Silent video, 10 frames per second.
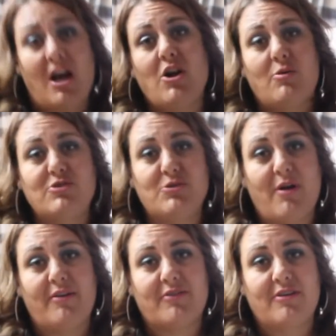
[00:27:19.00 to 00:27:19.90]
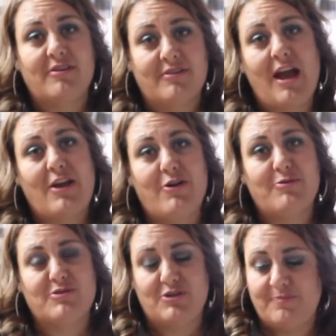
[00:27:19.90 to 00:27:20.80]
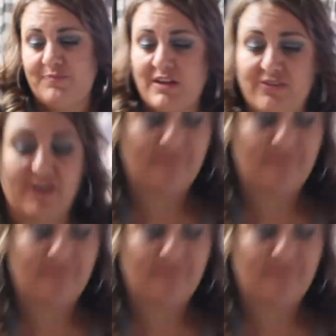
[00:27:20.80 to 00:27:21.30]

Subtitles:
I know it was you, Oscar. I know it was you. It's fine.